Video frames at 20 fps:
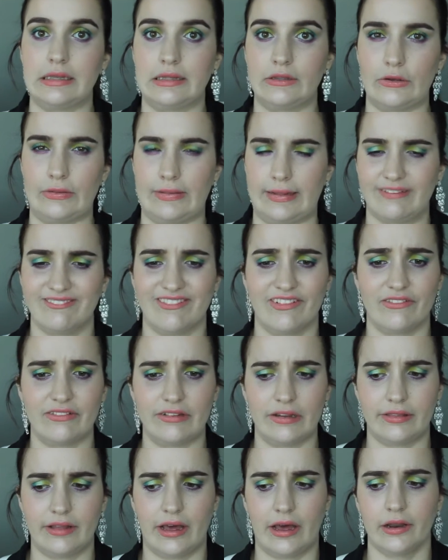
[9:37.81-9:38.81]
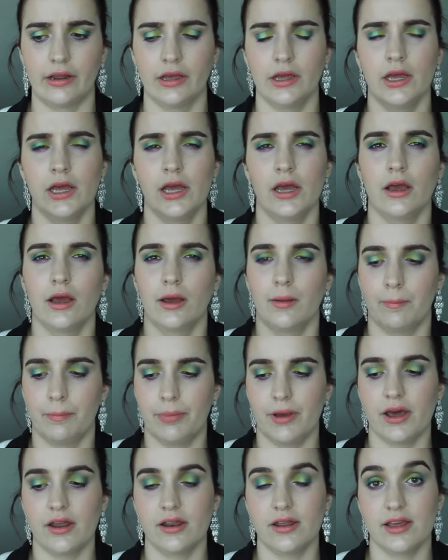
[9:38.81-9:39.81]
Don't think I've ever done that,
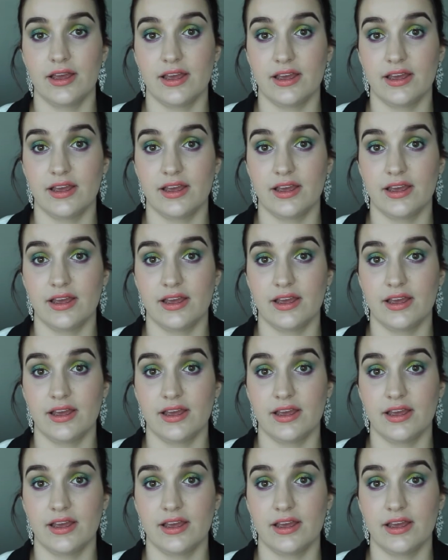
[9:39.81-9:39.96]
but